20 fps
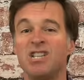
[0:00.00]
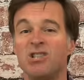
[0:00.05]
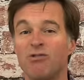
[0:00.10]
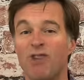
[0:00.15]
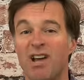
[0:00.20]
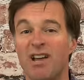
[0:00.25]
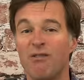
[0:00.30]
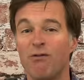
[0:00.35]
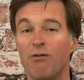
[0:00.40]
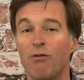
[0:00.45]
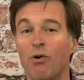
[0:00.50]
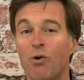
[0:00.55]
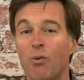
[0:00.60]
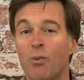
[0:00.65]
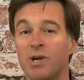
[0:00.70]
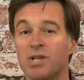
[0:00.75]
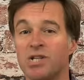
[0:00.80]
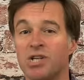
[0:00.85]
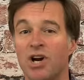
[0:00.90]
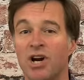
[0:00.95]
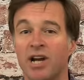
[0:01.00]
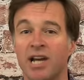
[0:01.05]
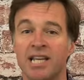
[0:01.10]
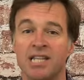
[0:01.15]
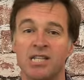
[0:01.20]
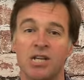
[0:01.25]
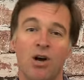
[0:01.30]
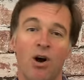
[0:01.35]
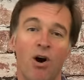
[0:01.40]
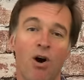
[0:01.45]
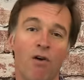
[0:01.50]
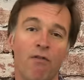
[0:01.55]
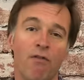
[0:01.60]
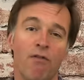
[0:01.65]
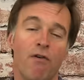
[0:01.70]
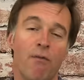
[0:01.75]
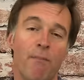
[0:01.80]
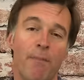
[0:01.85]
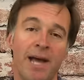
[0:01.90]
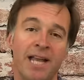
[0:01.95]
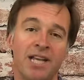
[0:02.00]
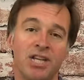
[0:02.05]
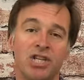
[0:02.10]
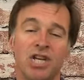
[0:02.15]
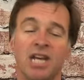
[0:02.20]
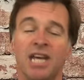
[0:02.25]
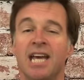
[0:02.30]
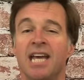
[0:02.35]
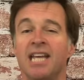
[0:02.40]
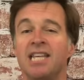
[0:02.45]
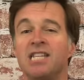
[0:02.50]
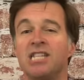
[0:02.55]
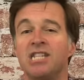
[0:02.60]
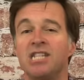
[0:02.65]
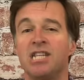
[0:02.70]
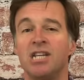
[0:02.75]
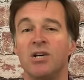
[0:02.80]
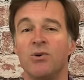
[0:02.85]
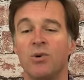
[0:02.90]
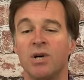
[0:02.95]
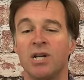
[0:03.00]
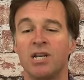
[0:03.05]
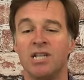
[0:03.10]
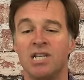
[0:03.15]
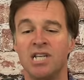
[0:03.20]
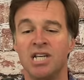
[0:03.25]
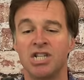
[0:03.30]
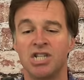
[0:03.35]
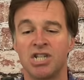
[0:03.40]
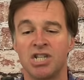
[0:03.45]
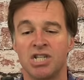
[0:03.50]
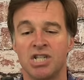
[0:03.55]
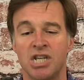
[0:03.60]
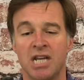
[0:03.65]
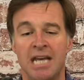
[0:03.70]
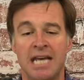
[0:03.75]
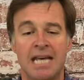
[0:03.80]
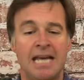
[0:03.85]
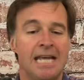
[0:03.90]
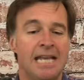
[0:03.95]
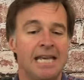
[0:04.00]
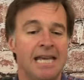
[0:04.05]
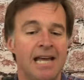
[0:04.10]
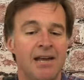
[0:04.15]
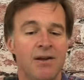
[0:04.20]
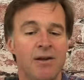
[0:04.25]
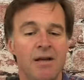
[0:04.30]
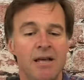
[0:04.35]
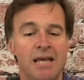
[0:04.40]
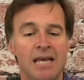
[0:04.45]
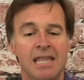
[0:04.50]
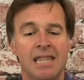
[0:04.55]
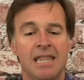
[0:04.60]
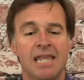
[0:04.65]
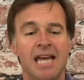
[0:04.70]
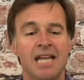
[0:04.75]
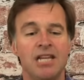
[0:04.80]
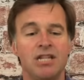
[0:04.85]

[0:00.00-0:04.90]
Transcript: straightforward targets off of a bench in still conditions. Now, the